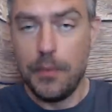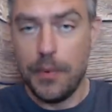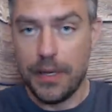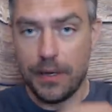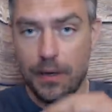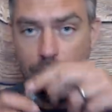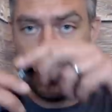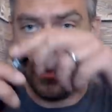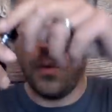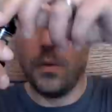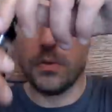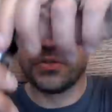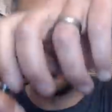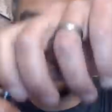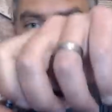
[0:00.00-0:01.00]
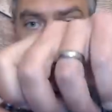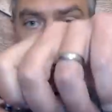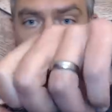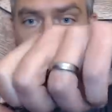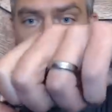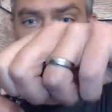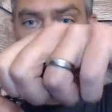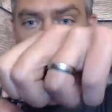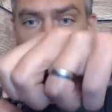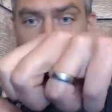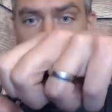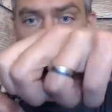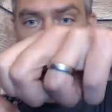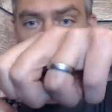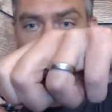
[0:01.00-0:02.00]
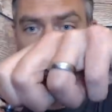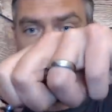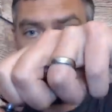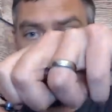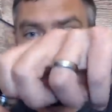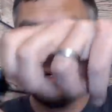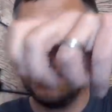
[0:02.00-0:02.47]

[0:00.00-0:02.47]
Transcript: We've got an awesome child lock on here.